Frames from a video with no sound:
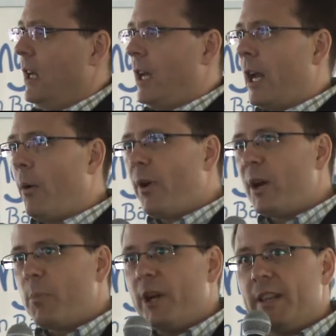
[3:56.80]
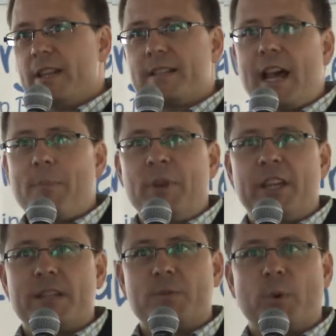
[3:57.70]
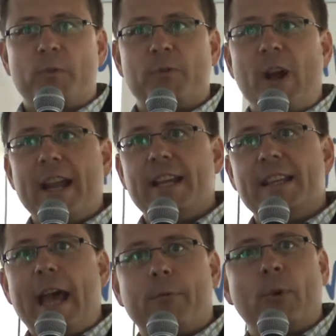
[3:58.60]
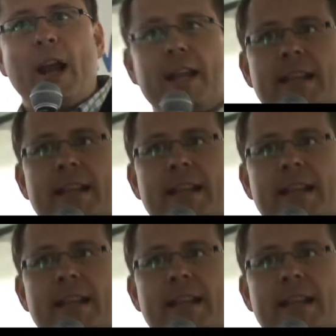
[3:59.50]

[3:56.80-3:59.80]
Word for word: And I want to bring this up because we're fighting that right